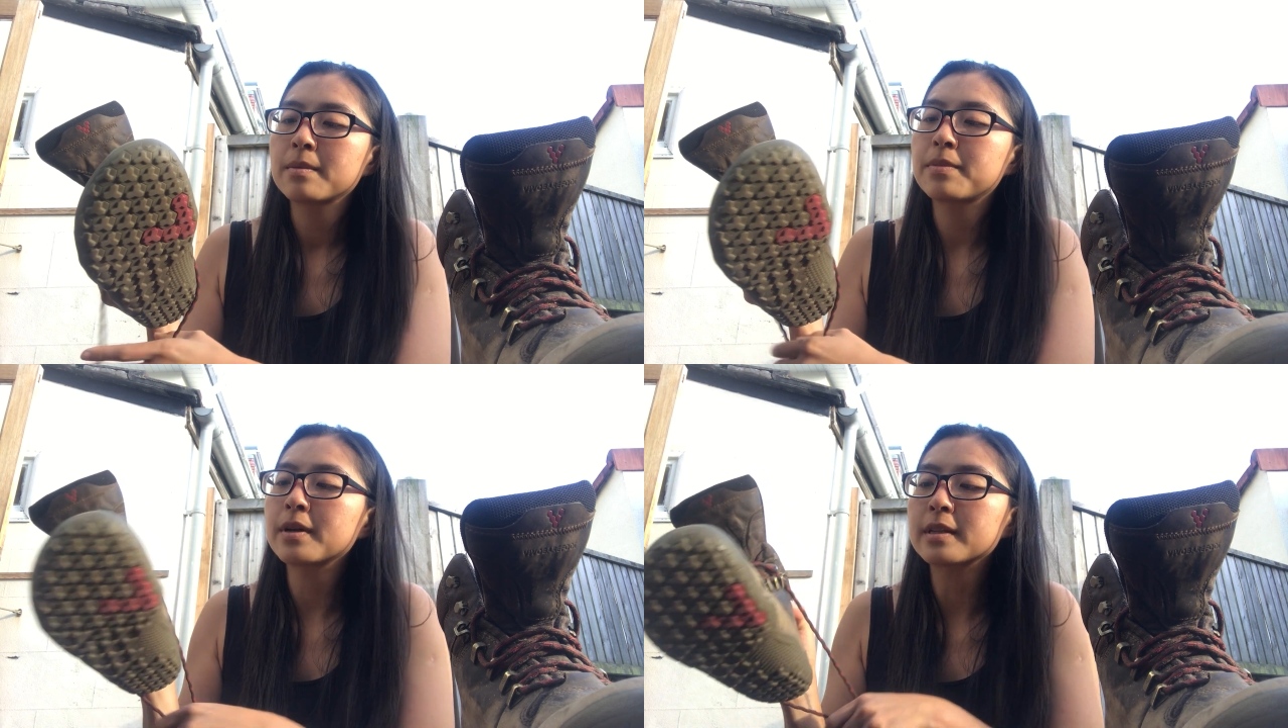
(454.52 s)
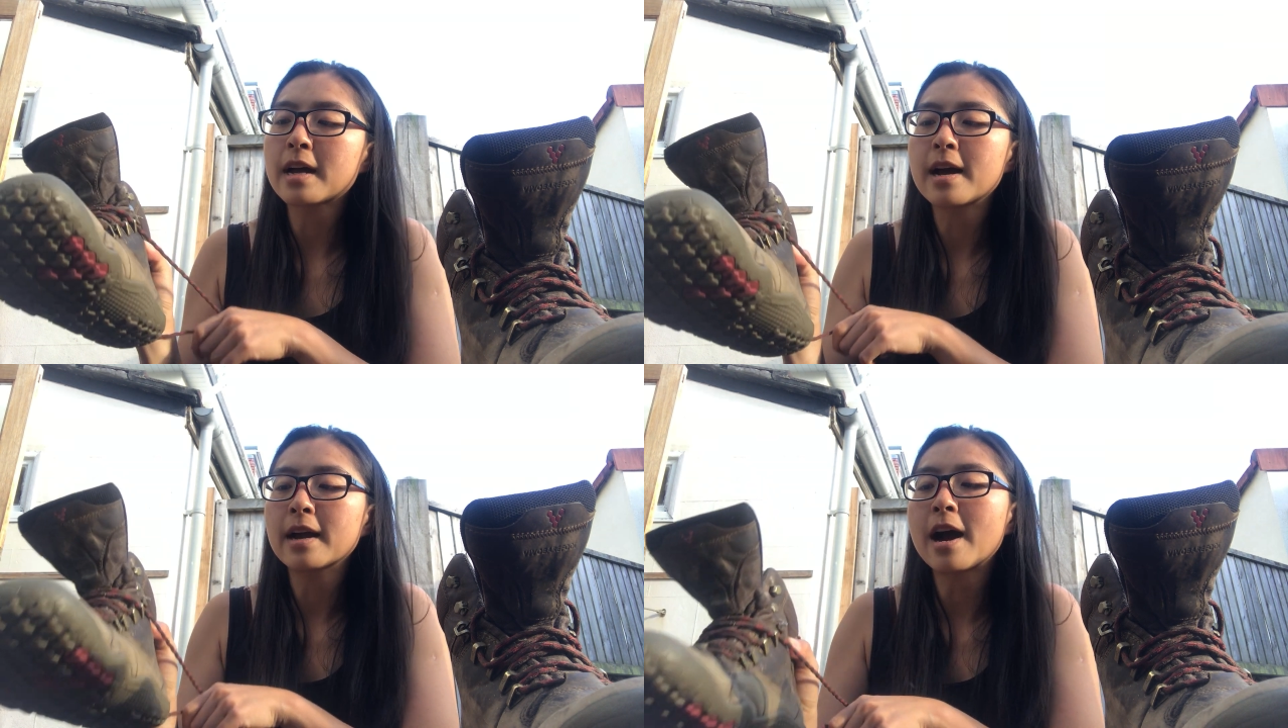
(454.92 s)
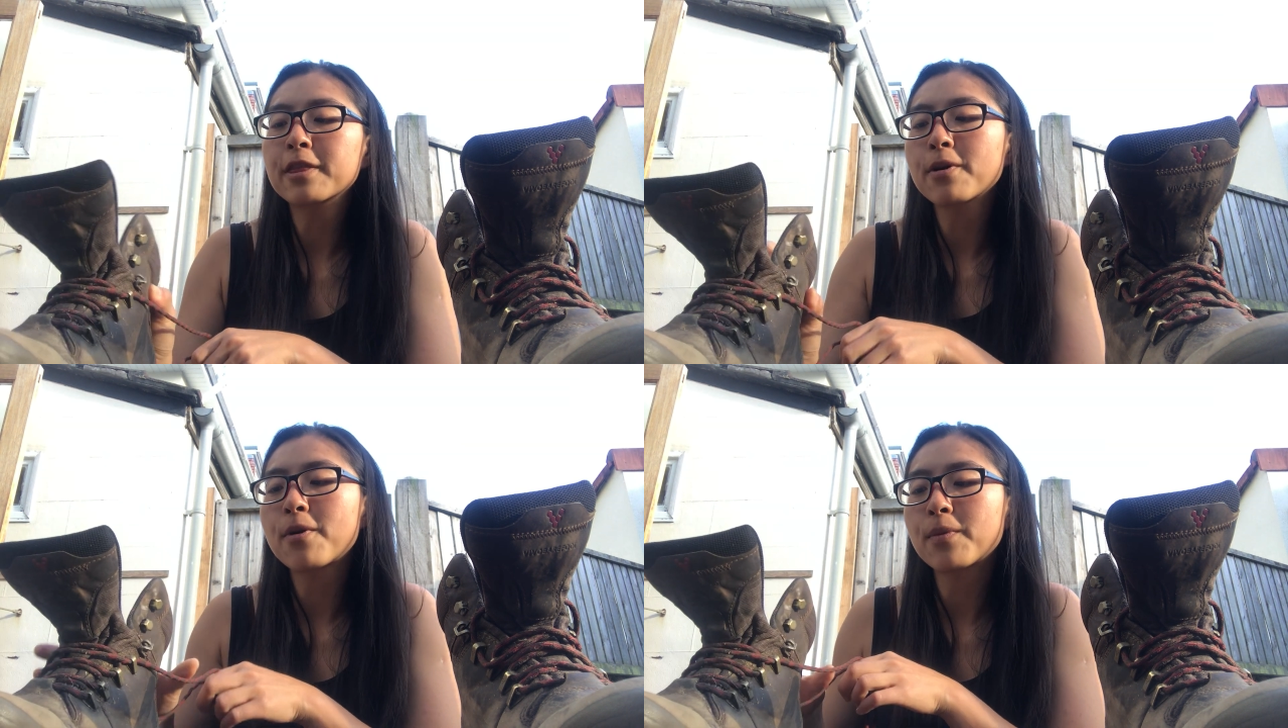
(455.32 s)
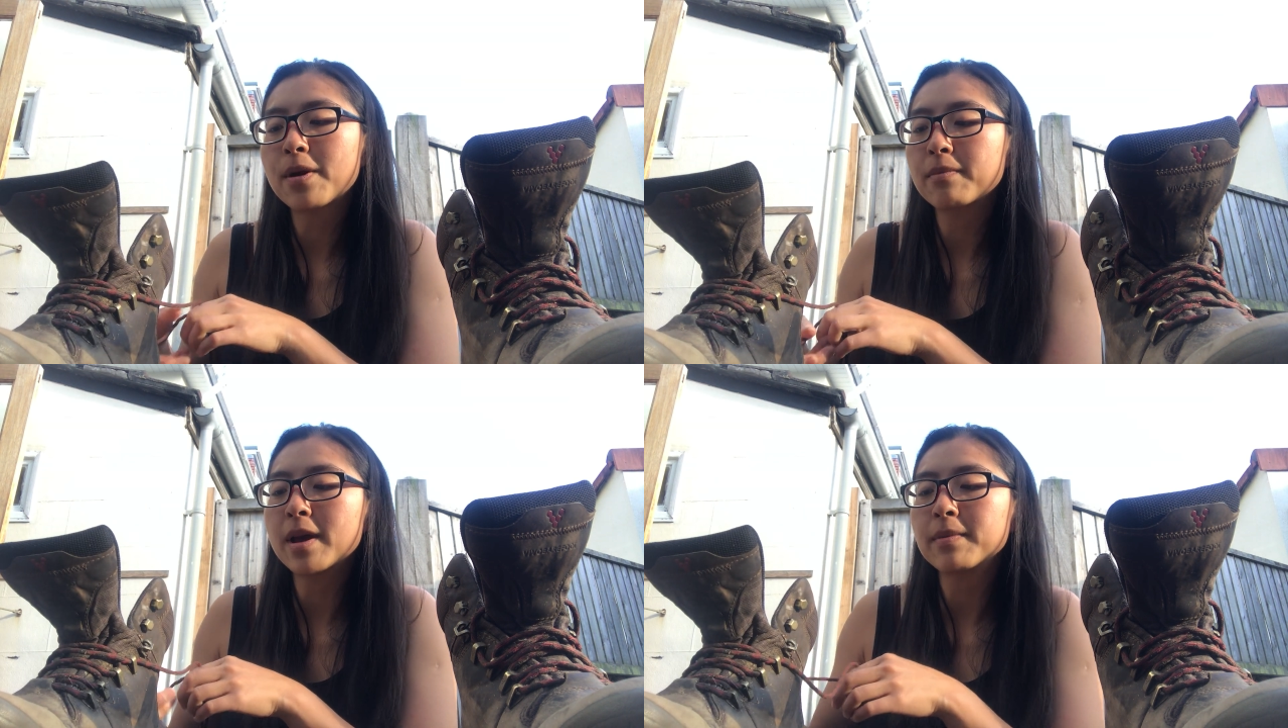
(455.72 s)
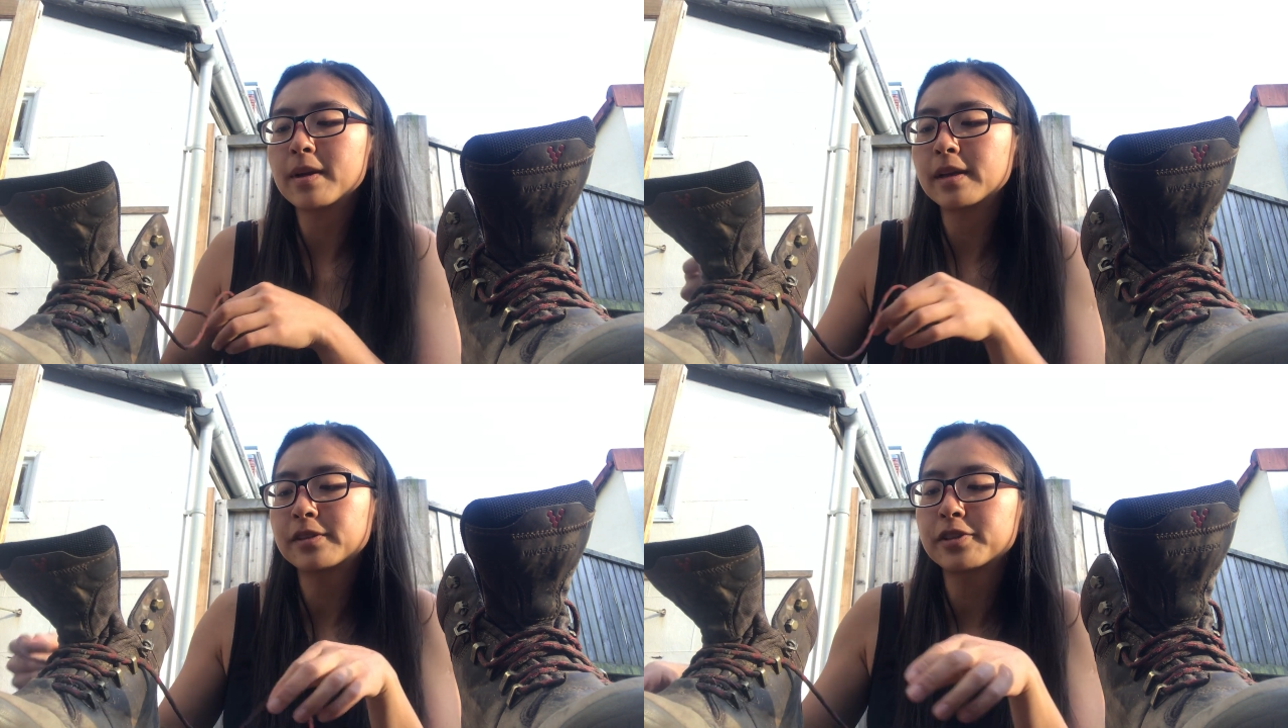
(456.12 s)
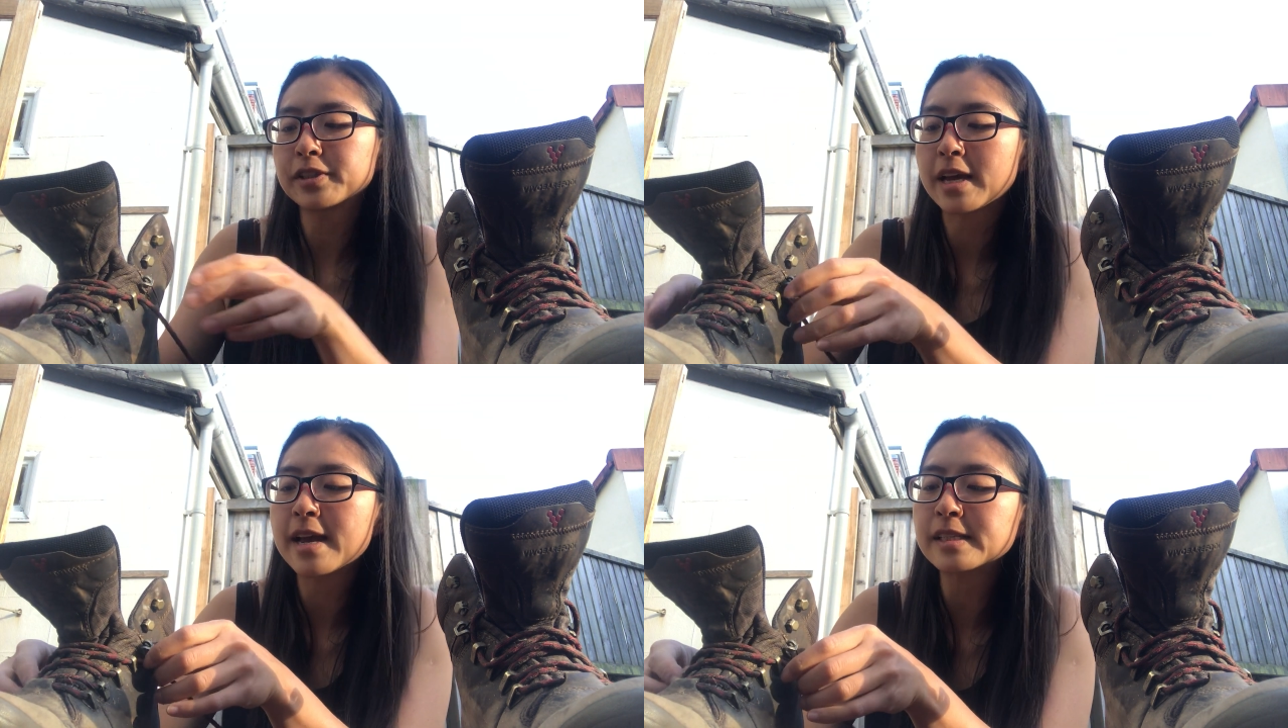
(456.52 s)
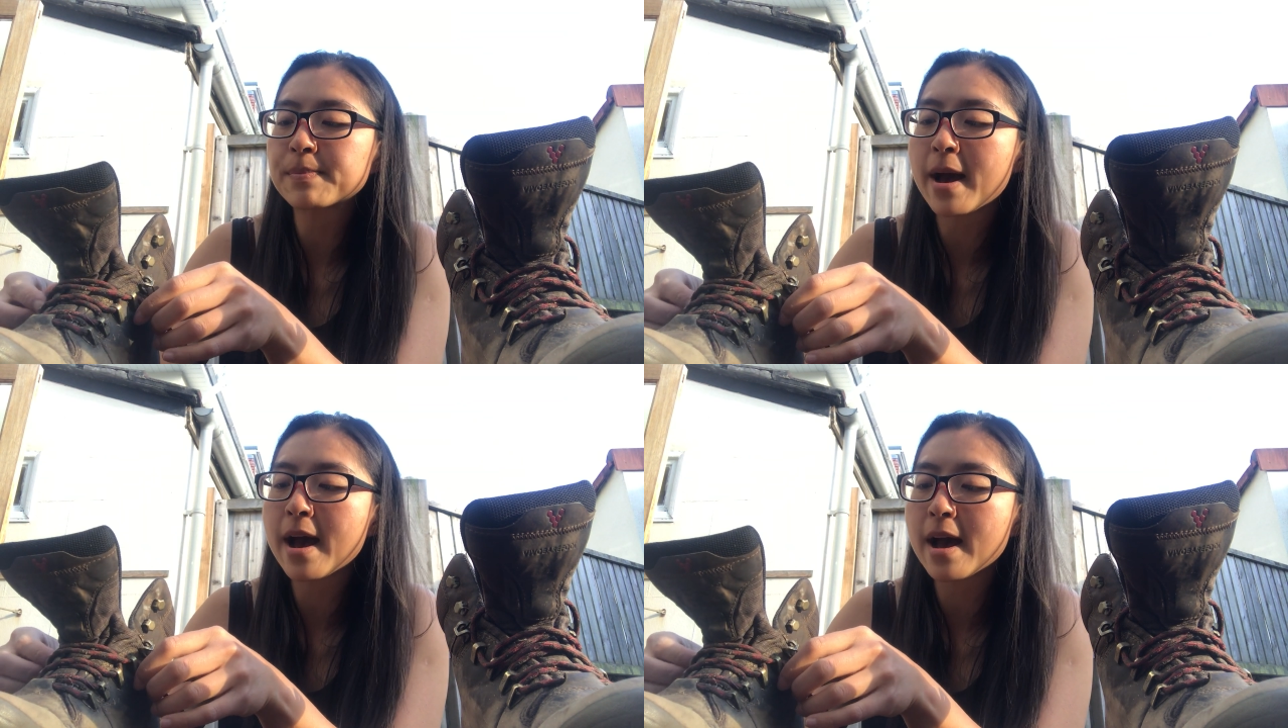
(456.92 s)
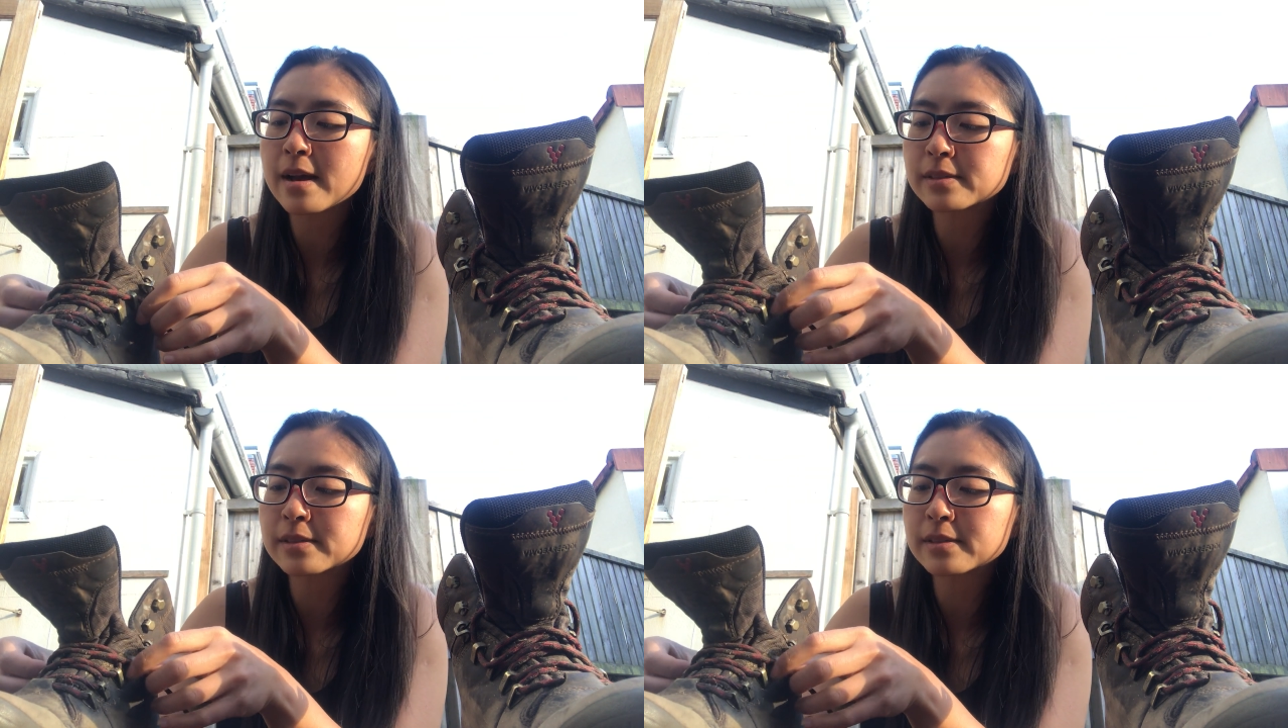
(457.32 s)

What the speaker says: but like I thought, well, maybe it's just his pair,